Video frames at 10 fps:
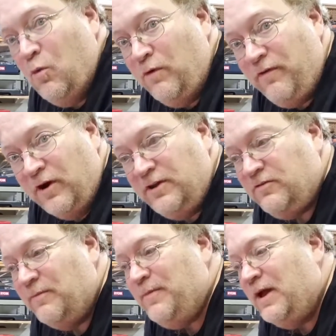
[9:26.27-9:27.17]
We've already
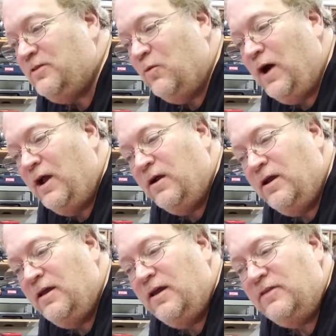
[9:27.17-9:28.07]
trimmed back the wire
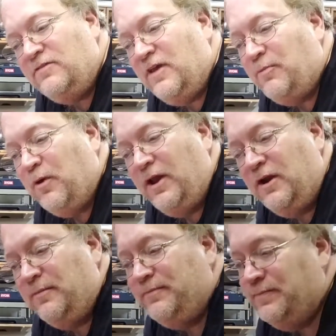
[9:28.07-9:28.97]
and separated
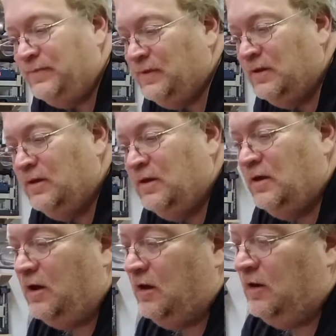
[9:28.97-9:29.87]
them.
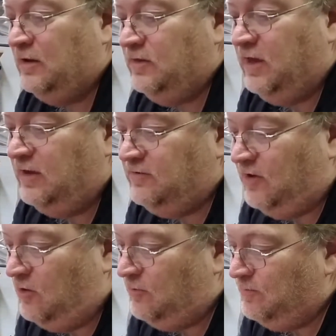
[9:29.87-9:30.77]
Unlike the
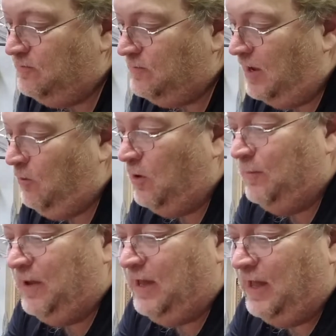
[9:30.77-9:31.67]
keystone, I want
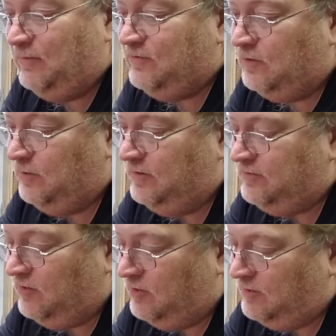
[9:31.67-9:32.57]
to make absolutely
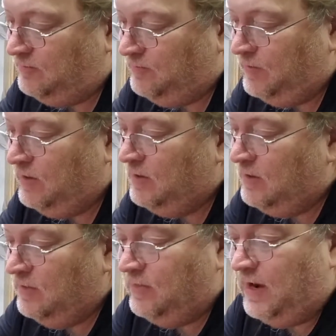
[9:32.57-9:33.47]
certain
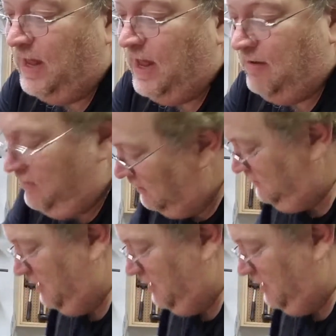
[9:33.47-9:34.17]
that I have that